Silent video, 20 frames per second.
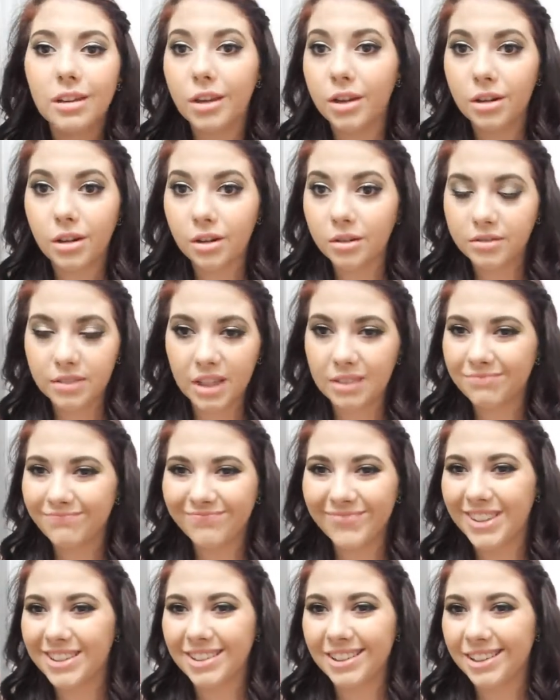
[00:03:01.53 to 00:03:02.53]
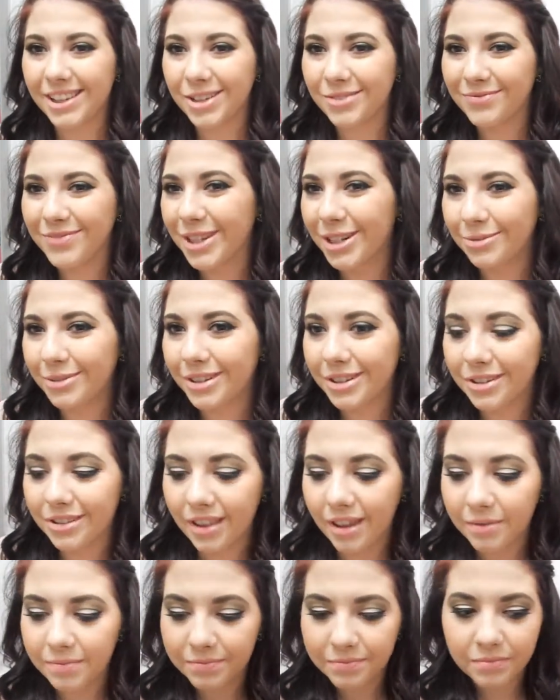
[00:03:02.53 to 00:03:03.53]
You don't, that's not cute. You don't want to do
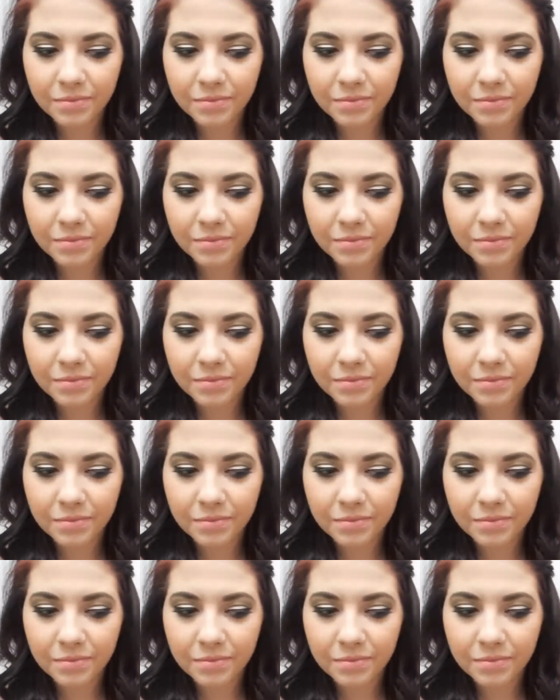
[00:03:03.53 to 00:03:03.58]
that.